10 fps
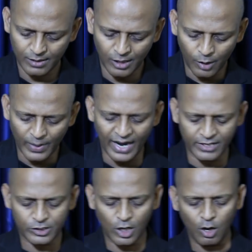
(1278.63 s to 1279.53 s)
All right,
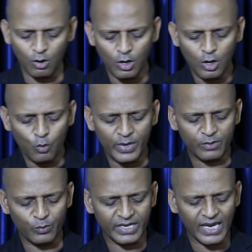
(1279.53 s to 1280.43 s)
so we
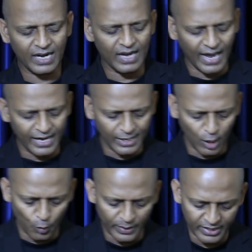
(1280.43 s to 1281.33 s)
get an idea
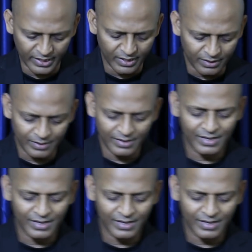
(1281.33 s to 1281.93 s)
over here.